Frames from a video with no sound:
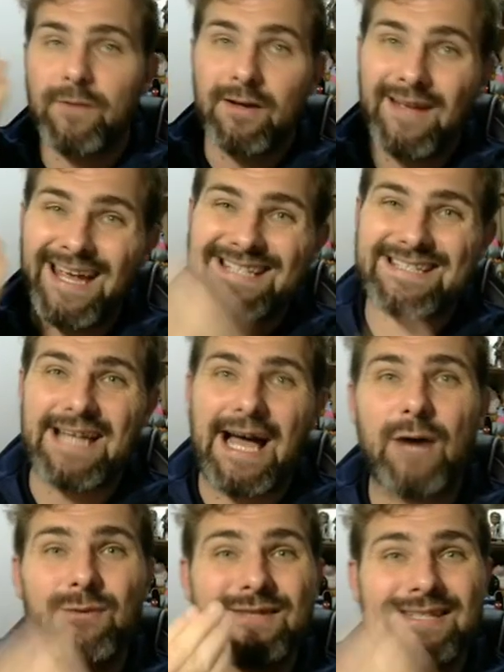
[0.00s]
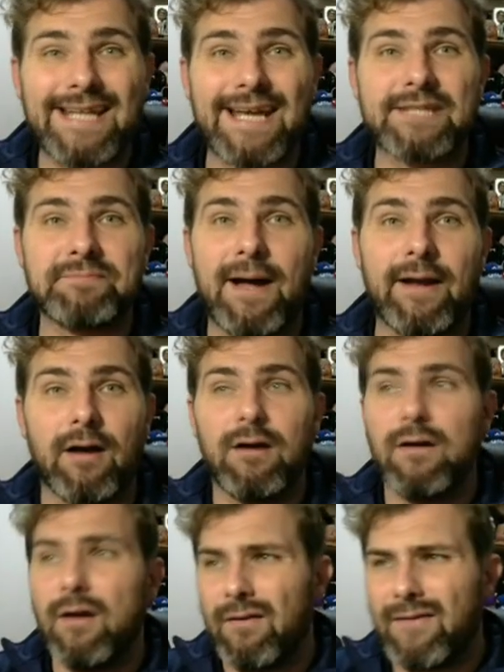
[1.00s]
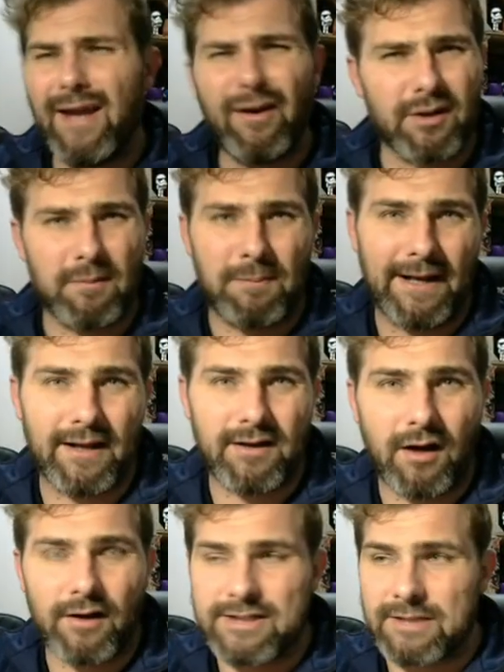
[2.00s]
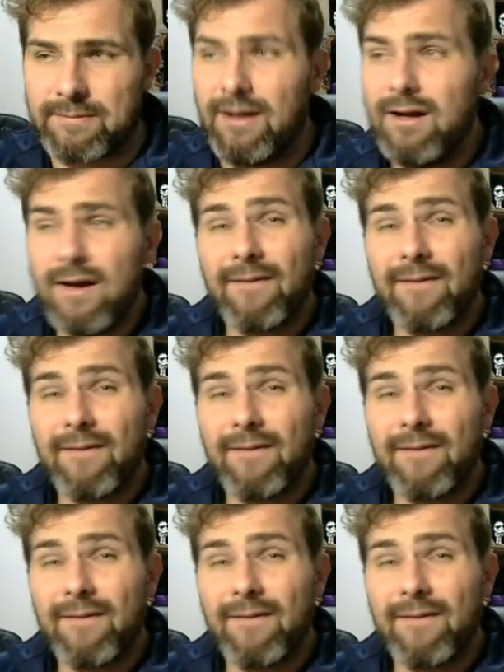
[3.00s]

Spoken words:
It's now 6 mana. They're not going to play that card 6 mana.